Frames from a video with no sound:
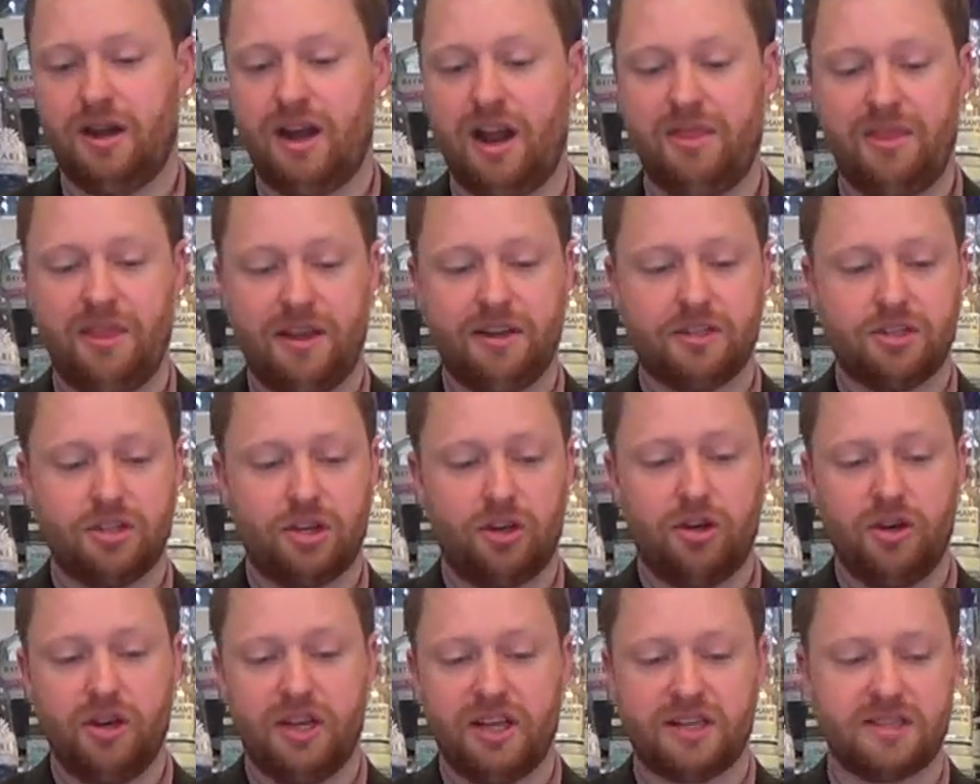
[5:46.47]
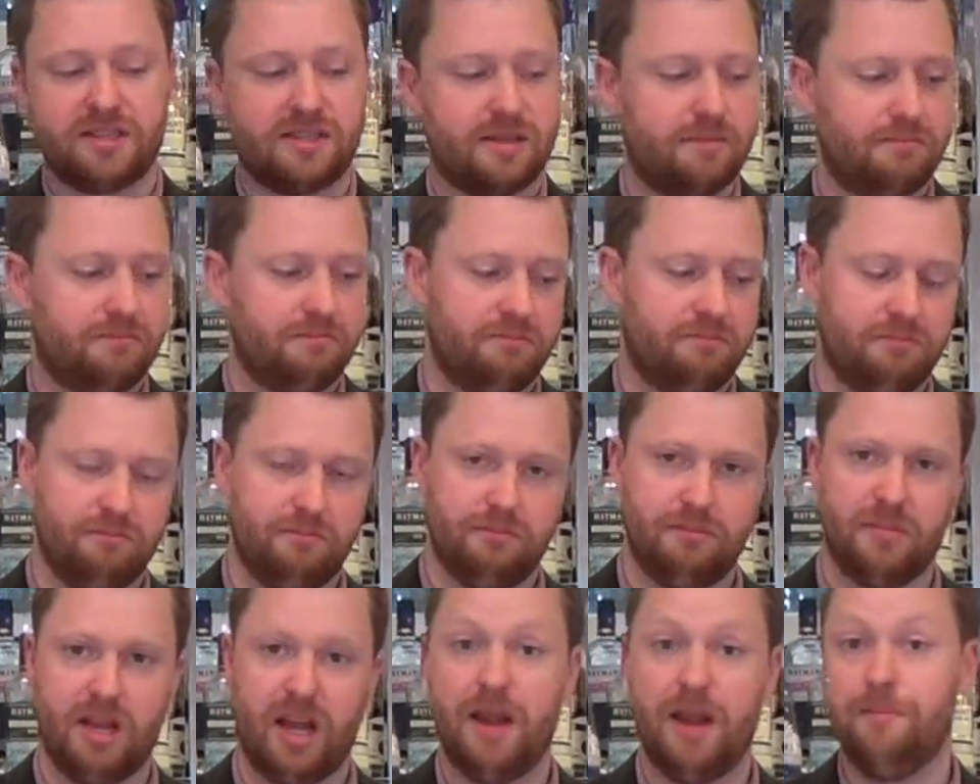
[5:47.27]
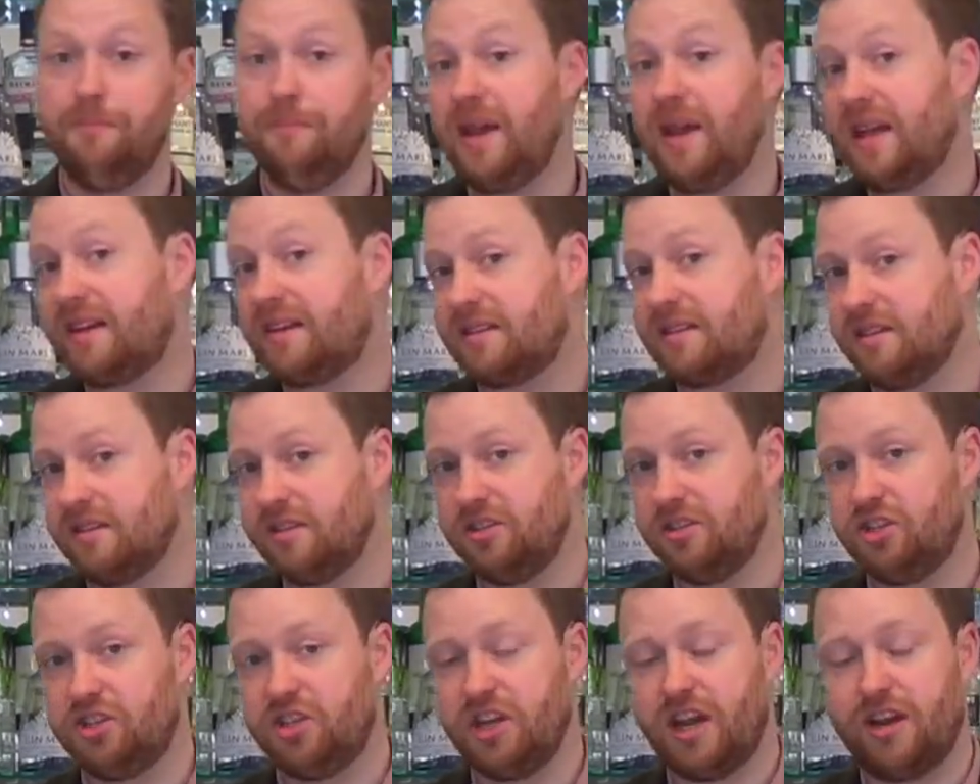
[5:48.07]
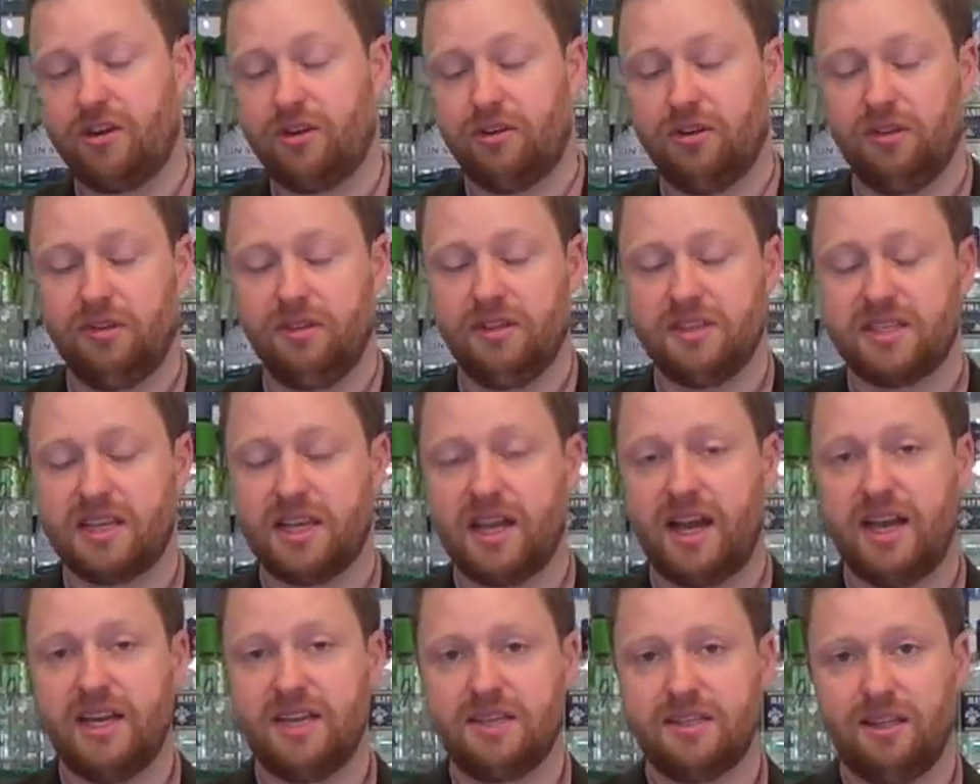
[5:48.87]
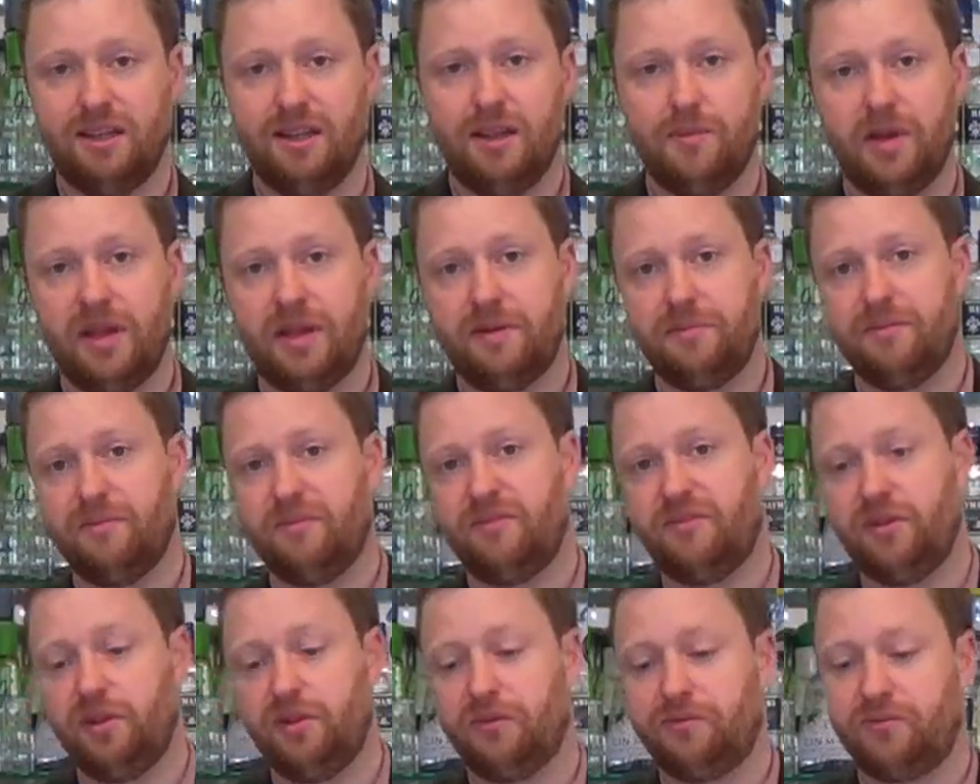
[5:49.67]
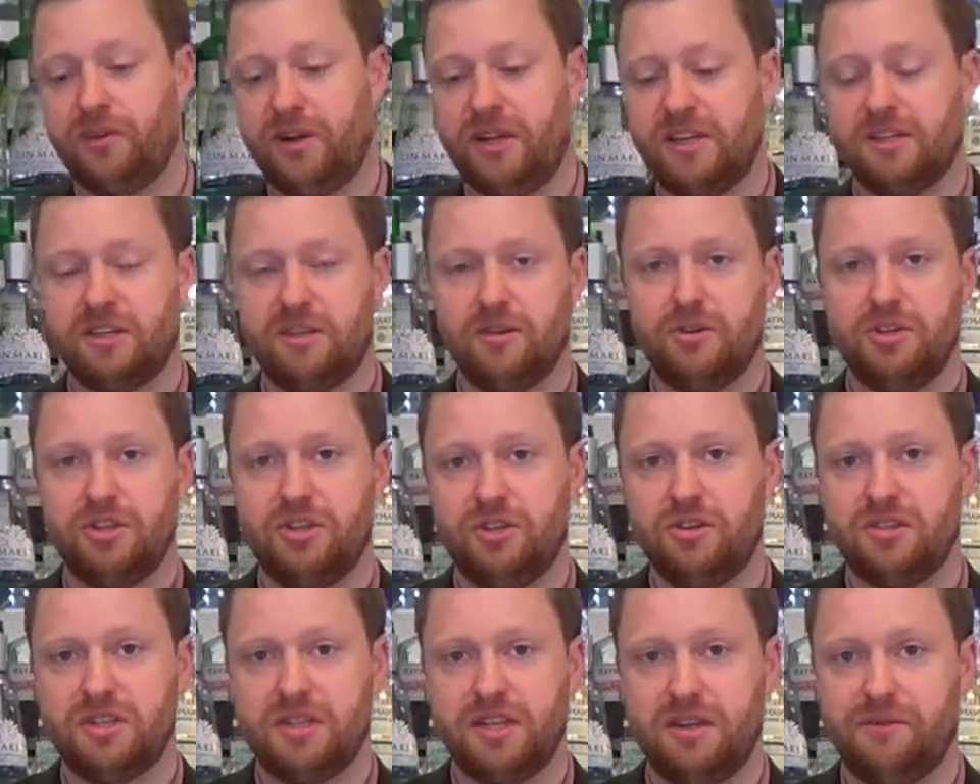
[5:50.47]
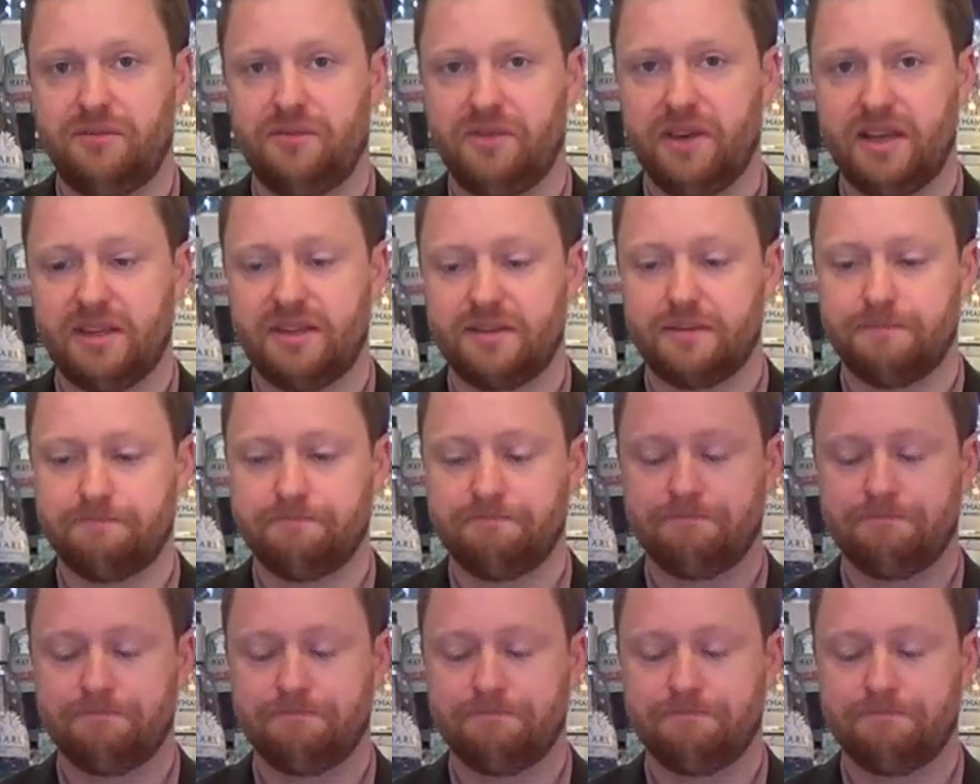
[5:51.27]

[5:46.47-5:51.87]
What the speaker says: And then tonics and mixers in general, the sky's the limit. Feel free to do as you see fit.